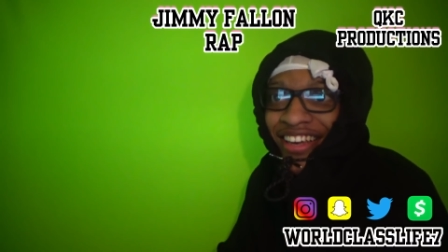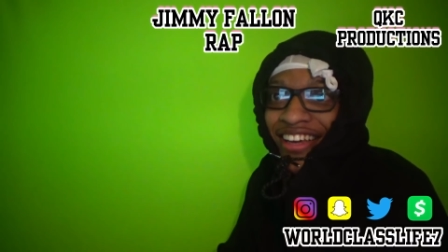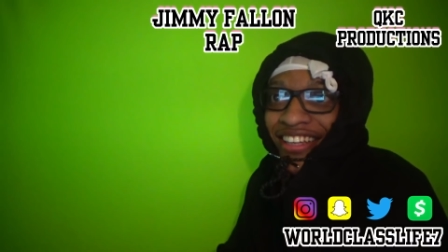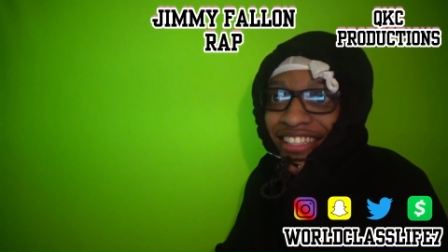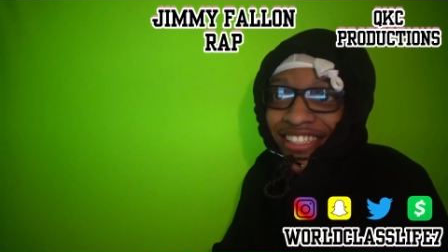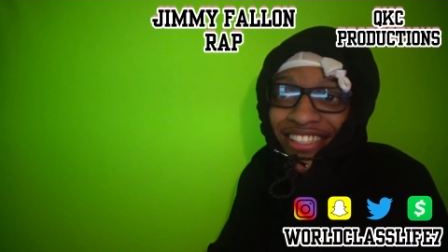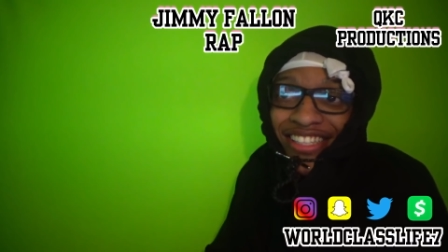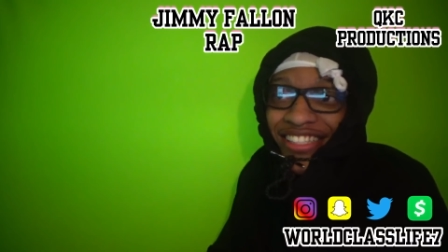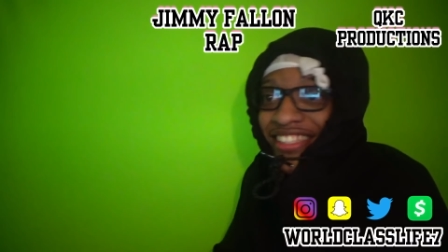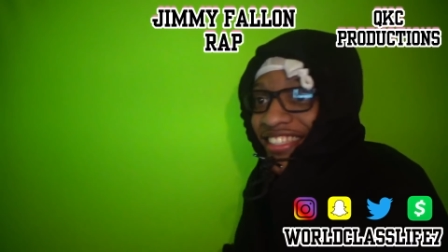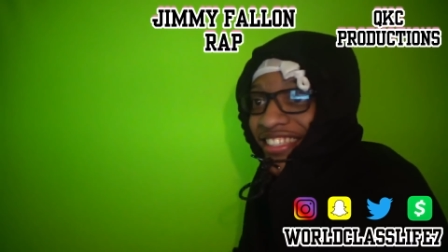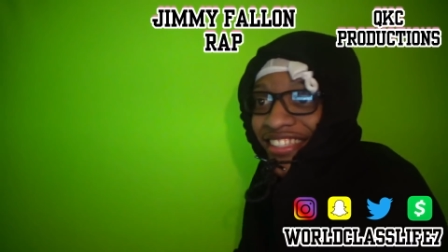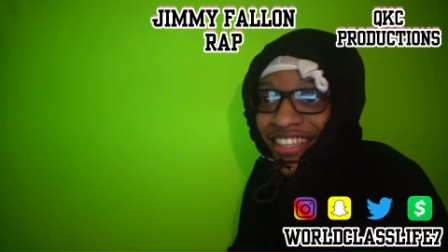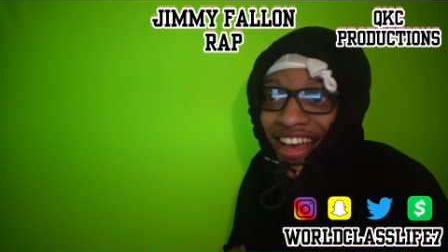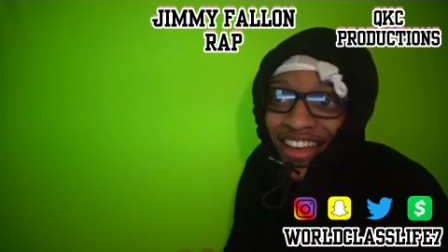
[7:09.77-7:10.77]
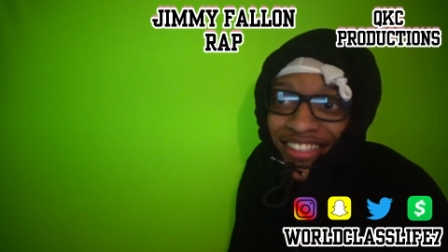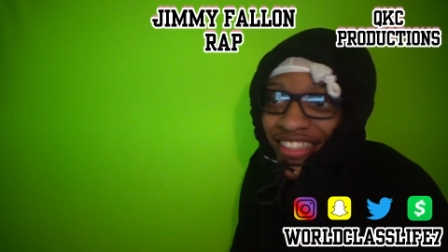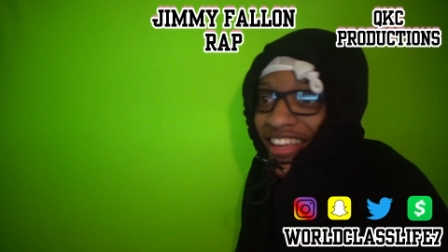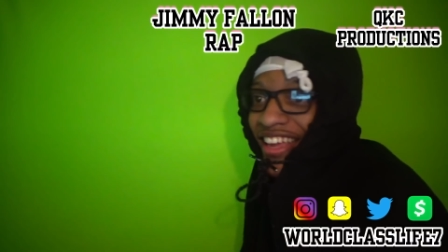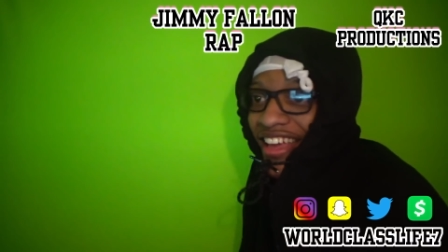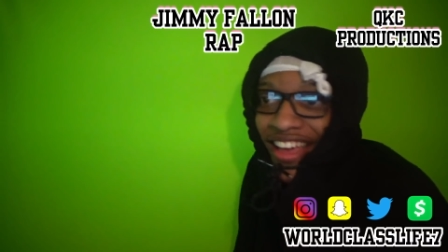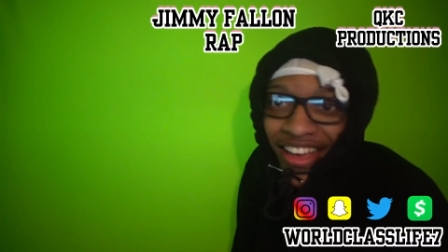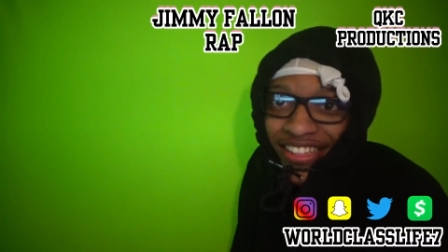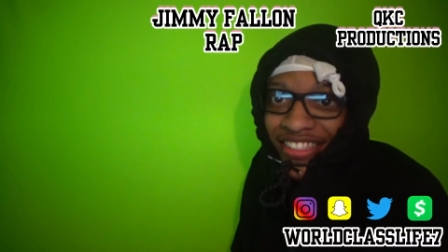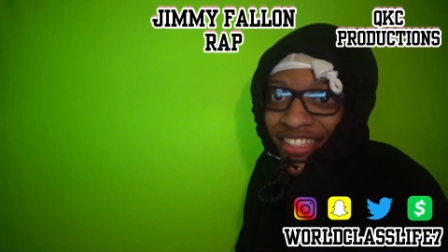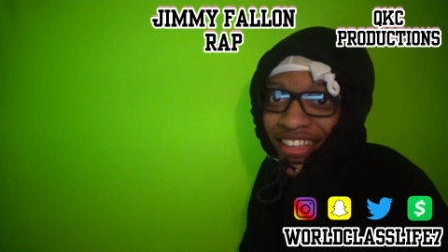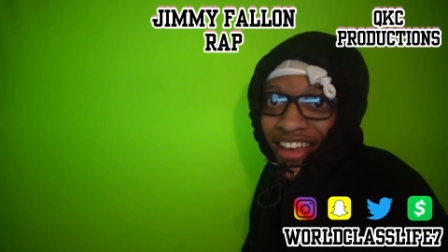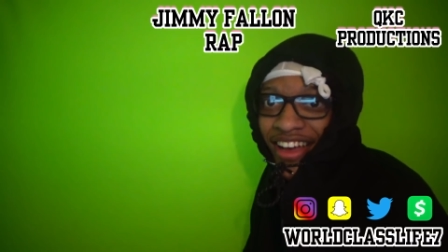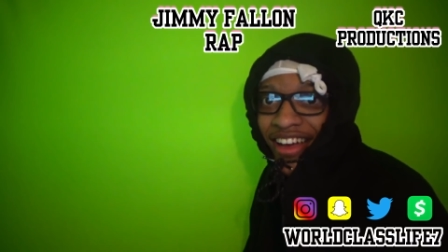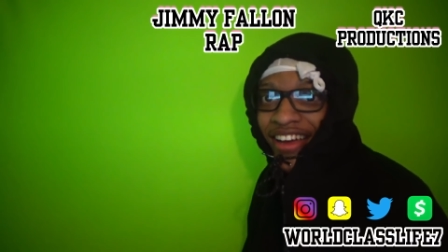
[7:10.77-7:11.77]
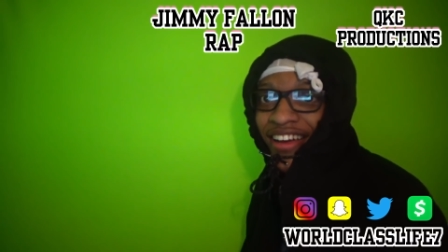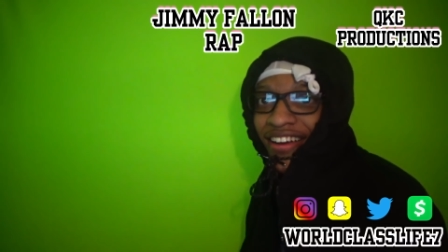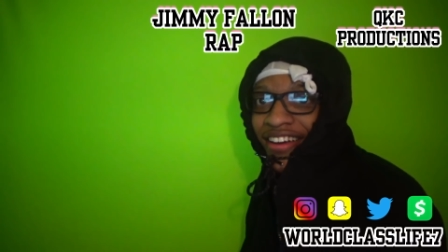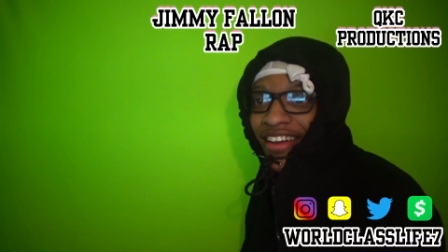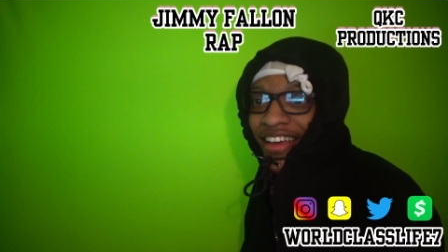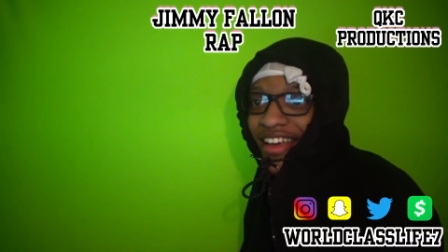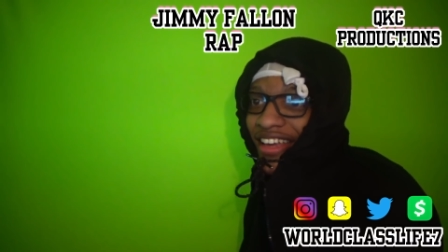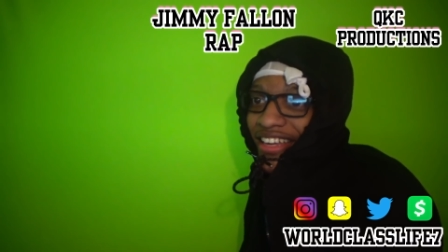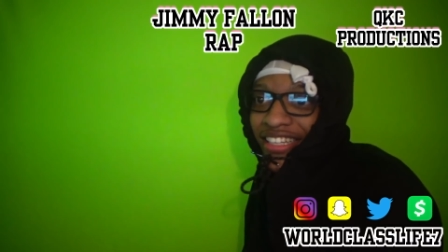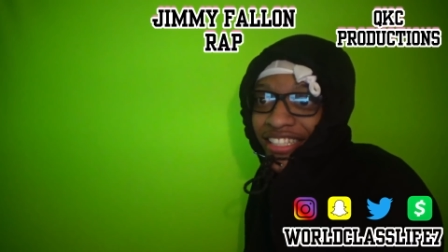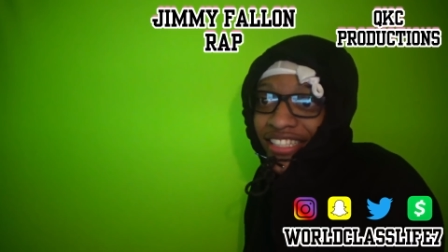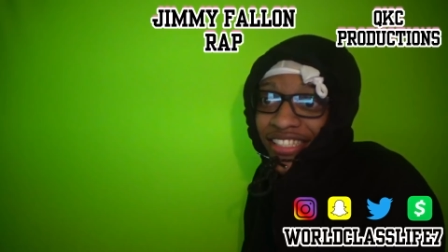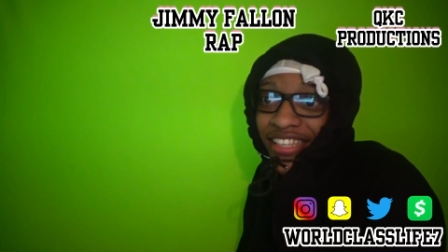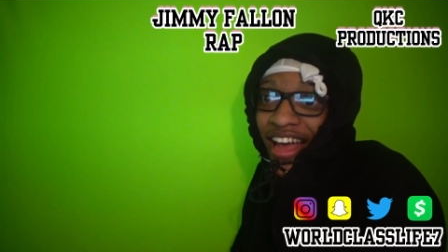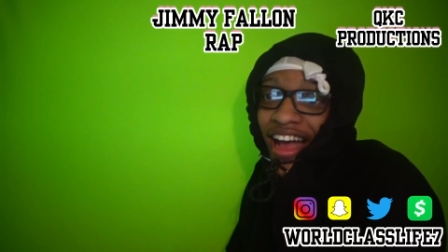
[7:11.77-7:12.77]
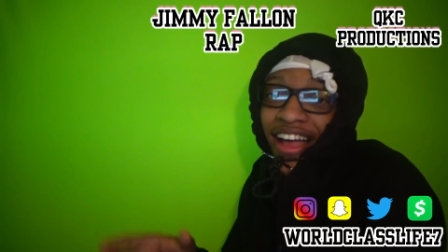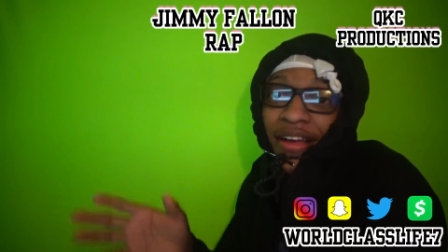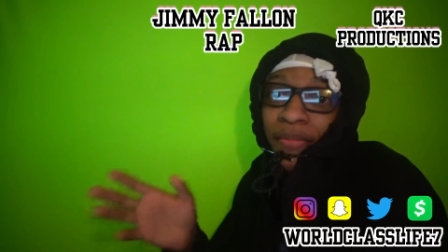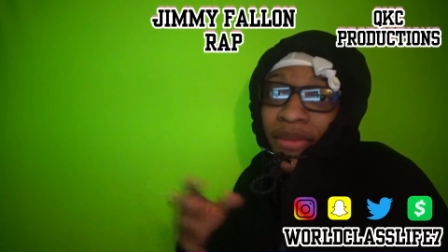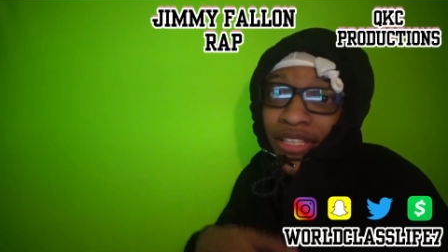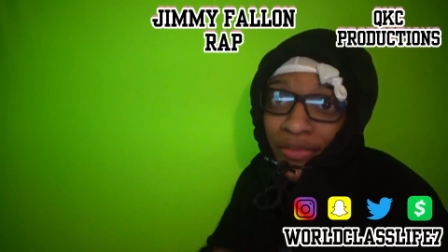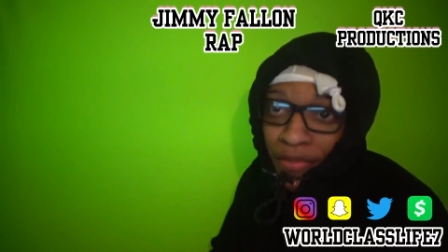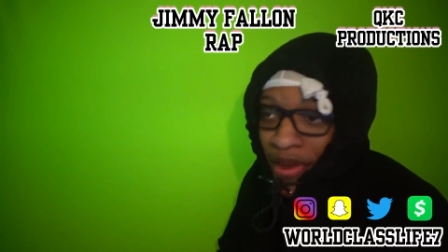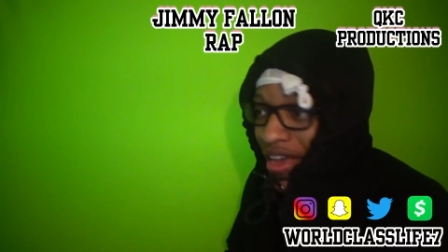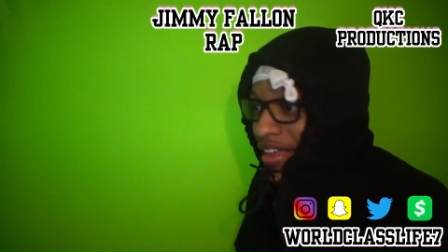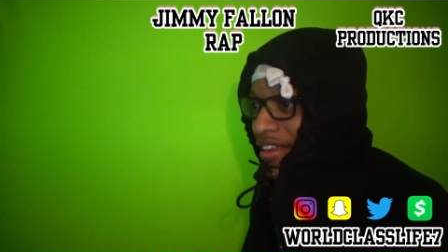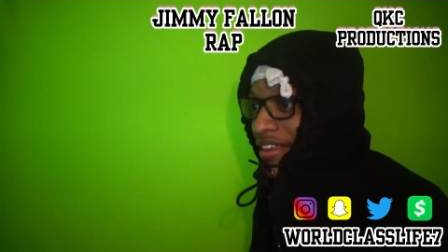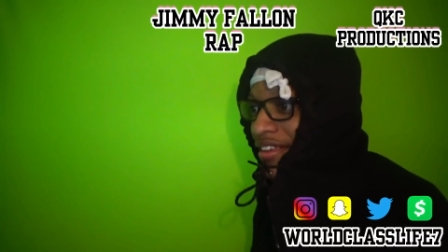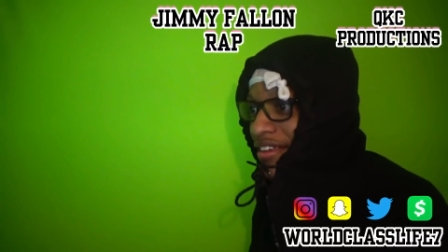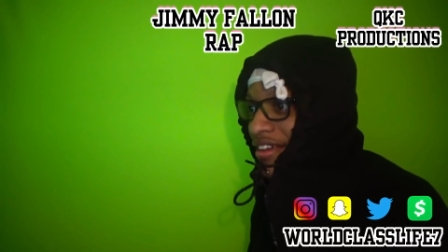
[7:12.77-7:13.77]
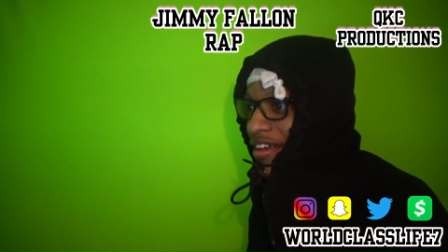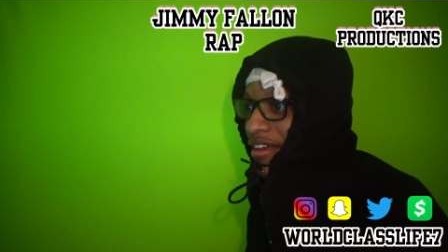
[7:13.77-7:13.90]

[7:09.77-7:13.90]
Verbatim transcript: She said six sides like a hexagon. And then she said, I am Miss Petty.